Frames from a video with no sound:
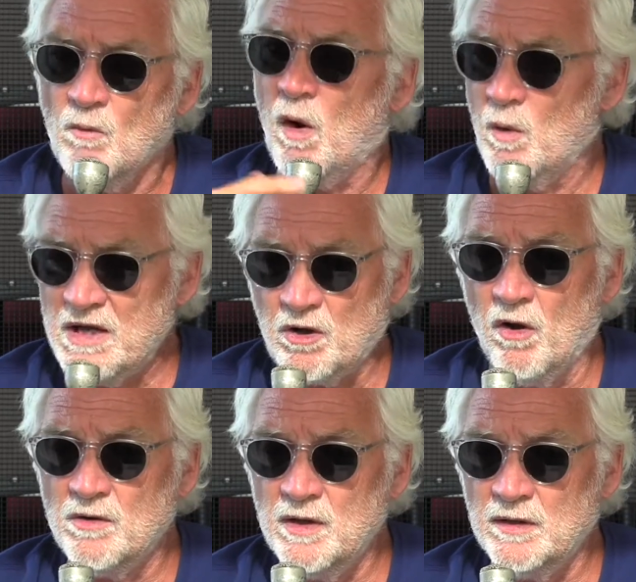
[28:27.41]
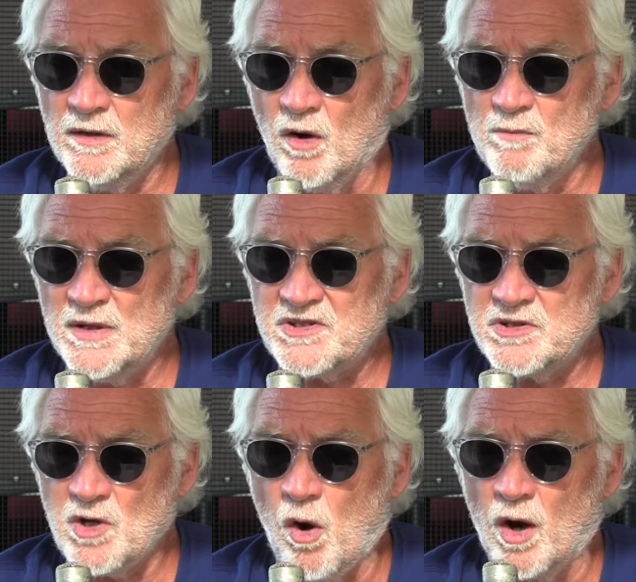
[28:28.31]
what we call in, the, in our
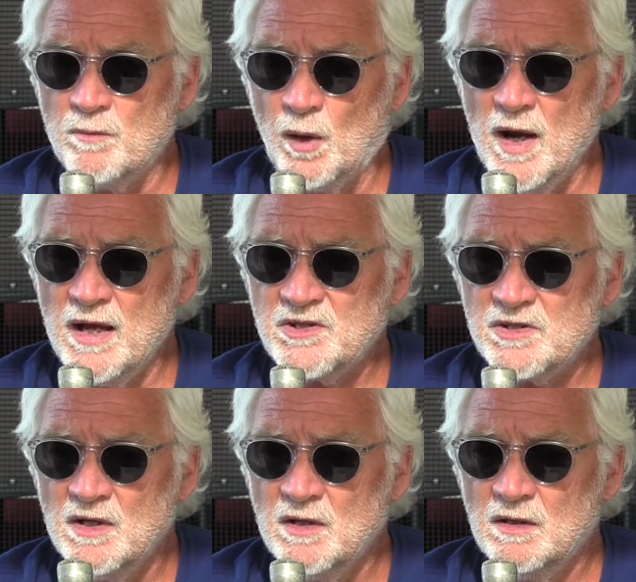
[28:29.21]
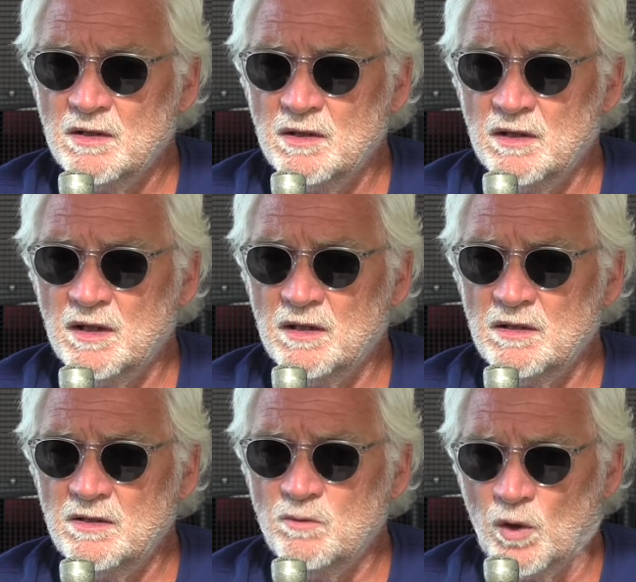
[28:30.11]
business hard breaks, mm -hmm.
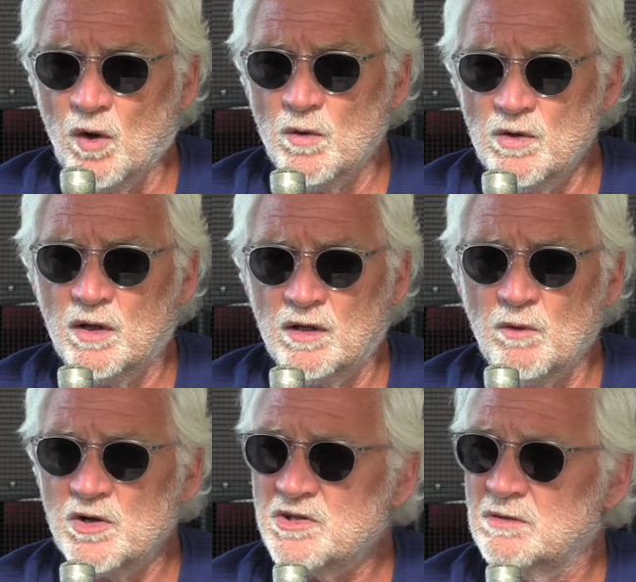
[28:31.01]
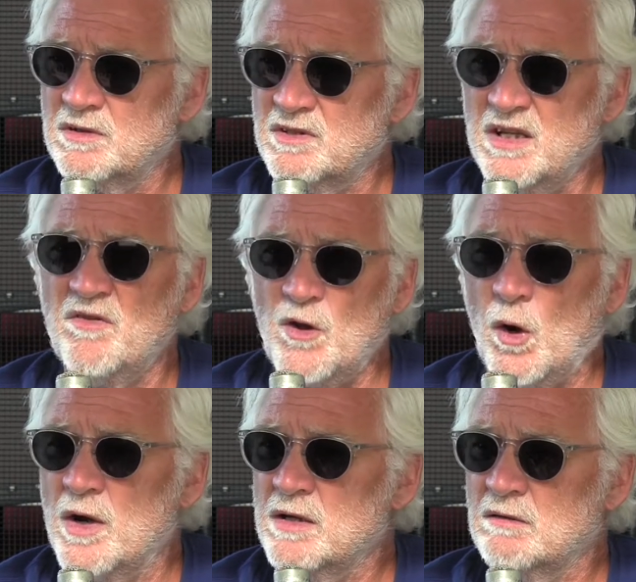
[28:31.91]
Eh, we're going to a commercial at
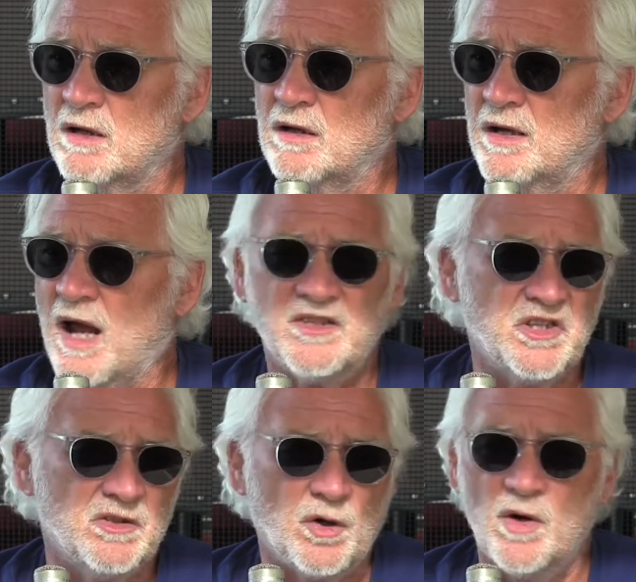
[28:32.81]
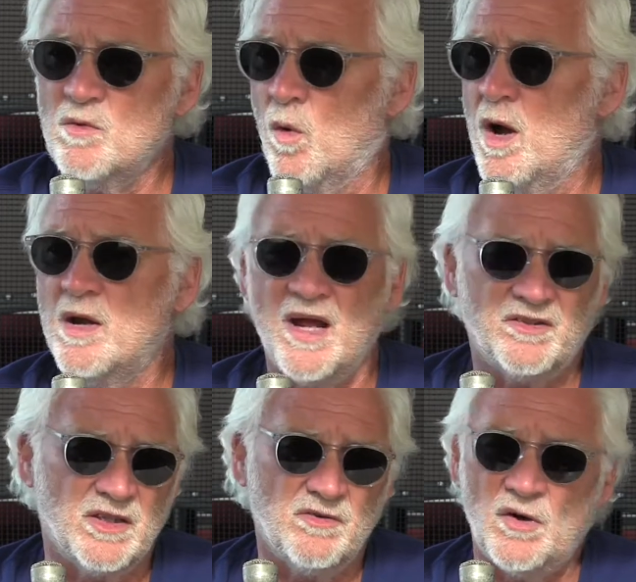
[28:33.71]
10:30, and not 10:31,
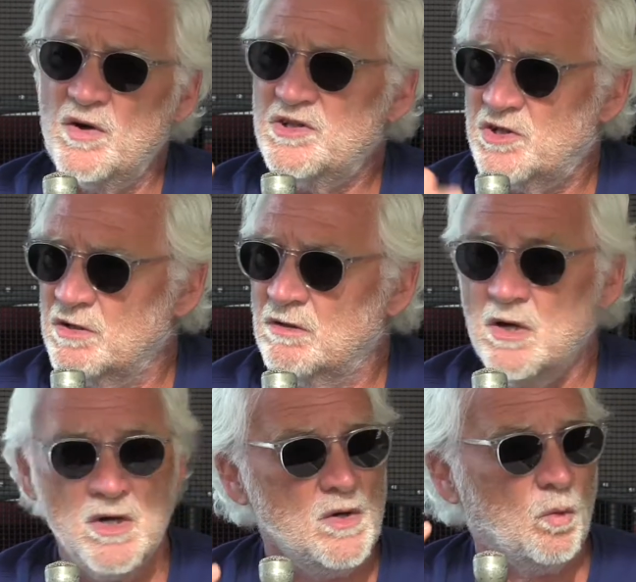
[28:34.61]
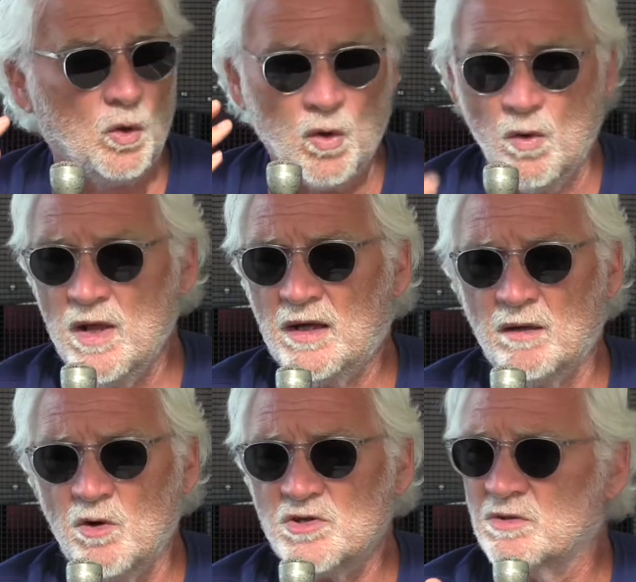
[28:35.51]
not 10:32. We're going to that
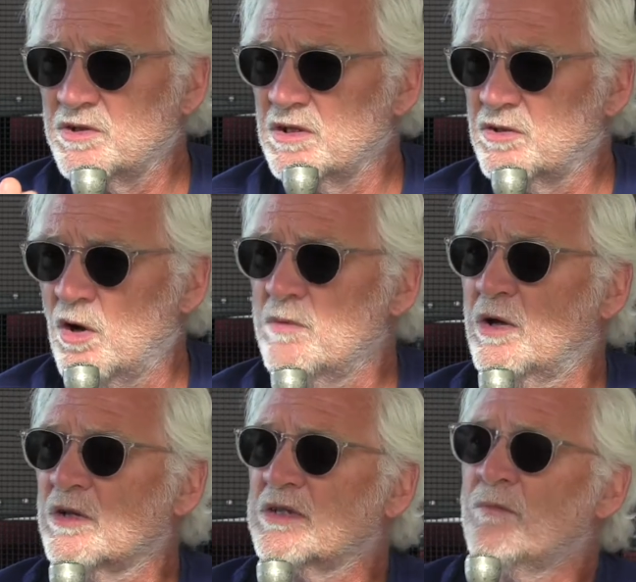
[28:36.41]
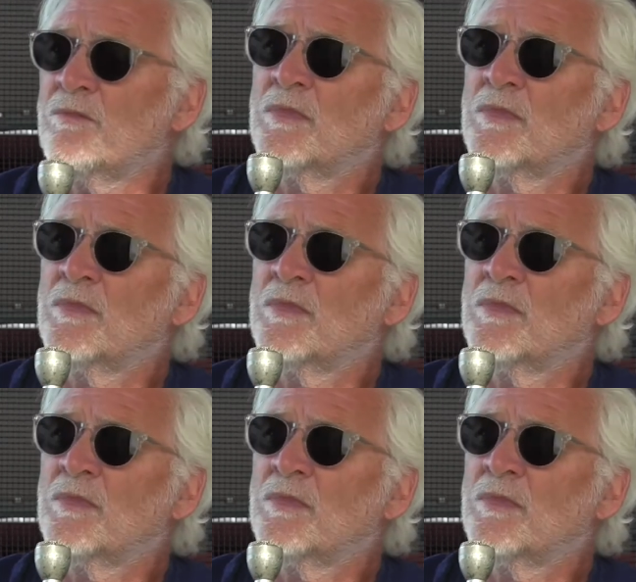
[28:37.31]
commercial at 10:30 because